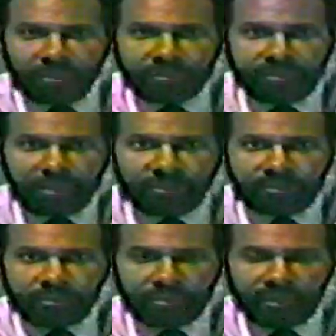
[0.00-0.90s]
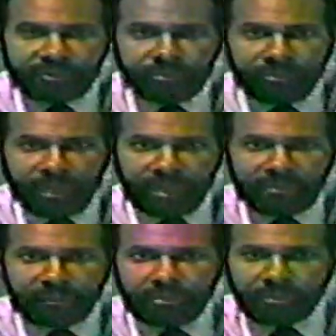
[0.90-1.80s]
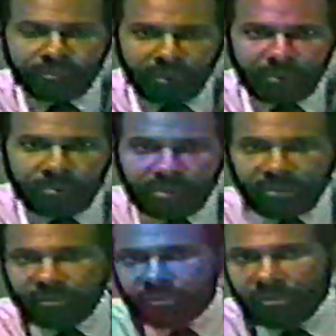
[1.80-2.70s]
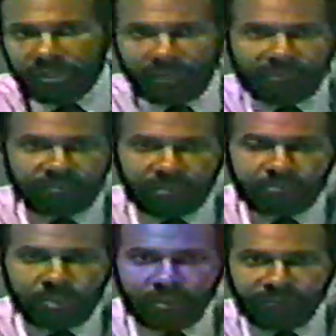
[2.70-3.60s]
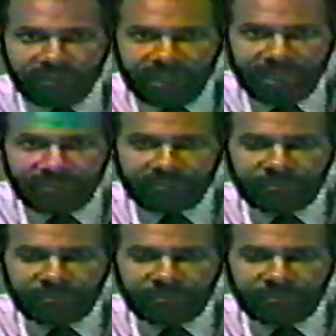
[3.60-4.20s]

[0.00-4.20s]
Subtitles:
you need to subtract the probability you're given from 0.5.